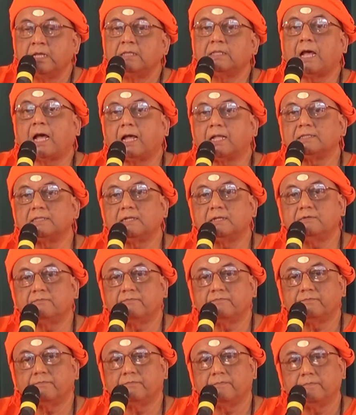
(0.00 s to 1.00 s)
The other
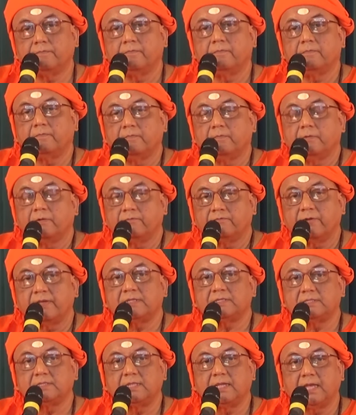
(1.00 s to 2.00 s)

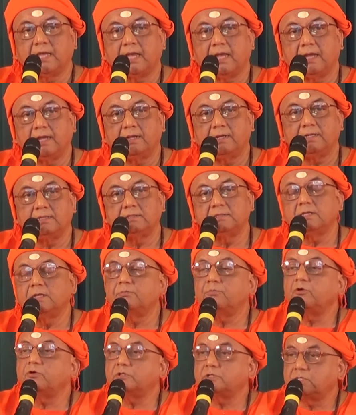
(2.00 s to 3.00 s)
quest they had is
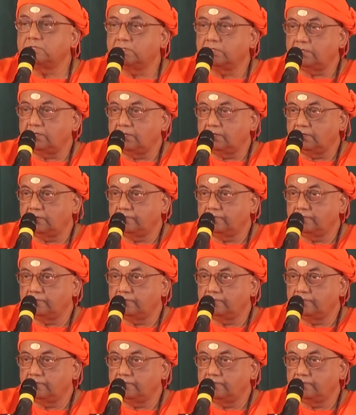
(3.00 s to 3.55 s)
emotional.